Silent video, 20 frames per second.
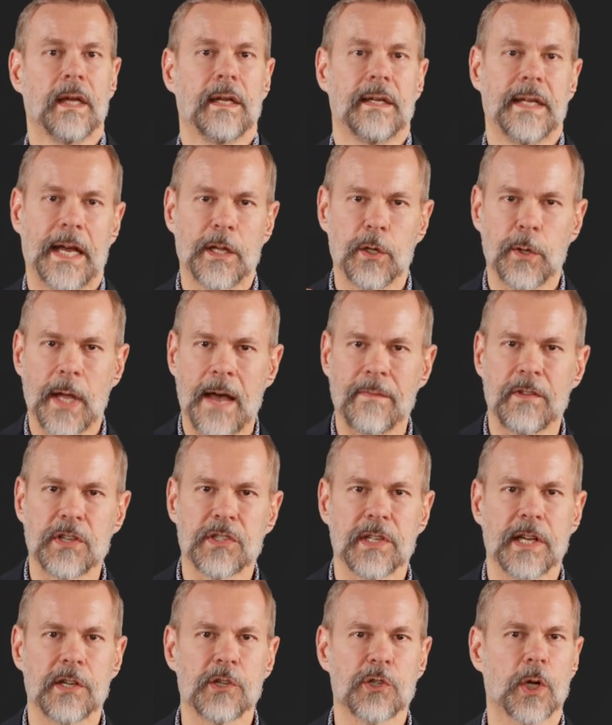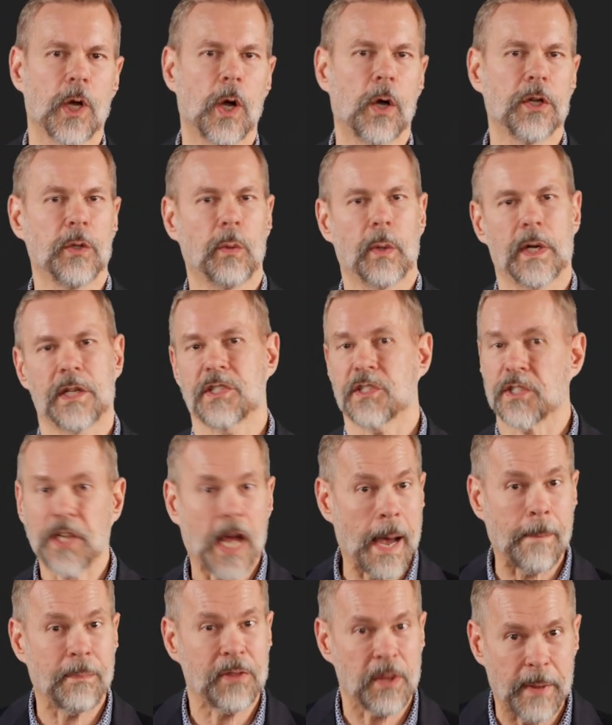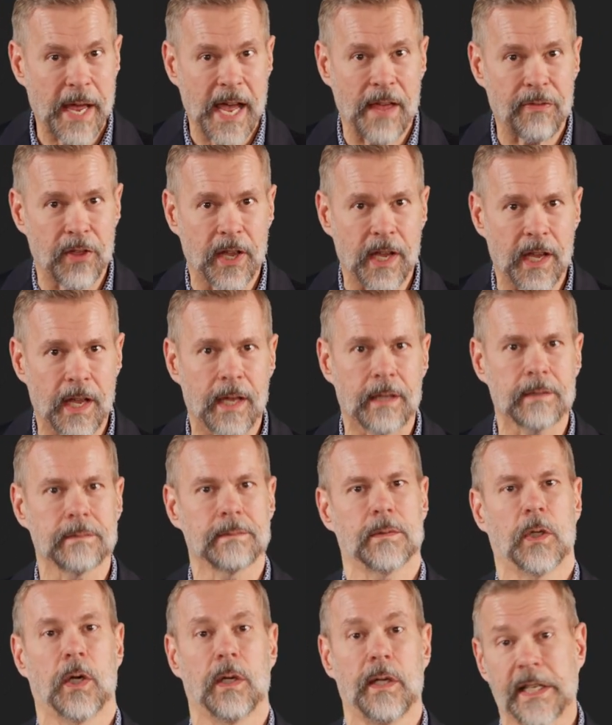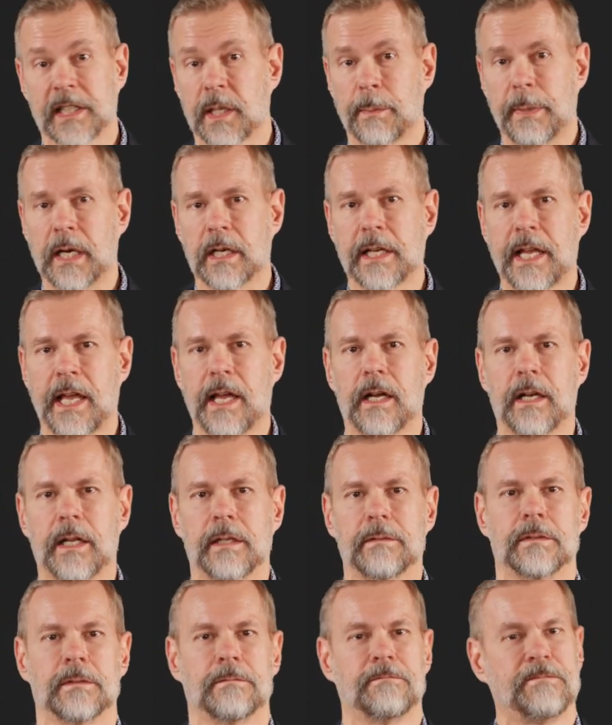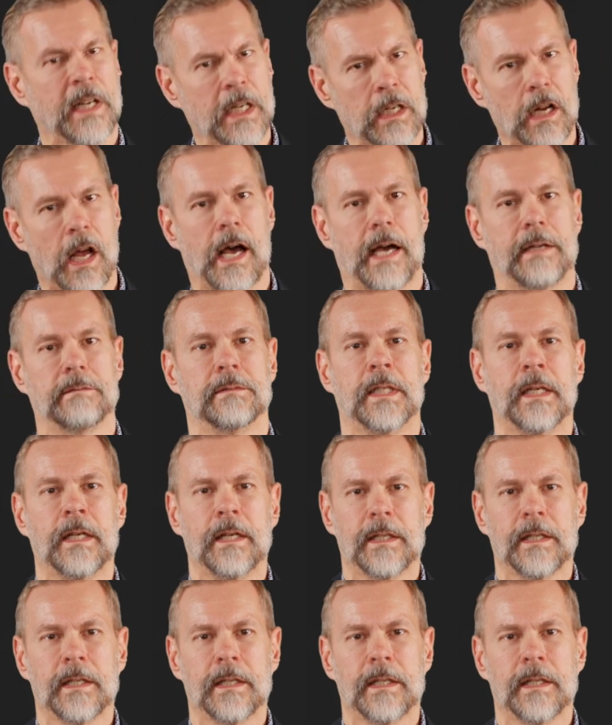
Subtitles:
Now you have this intro. Do you want to stop the bad thing or elect a better candidate? Fear not.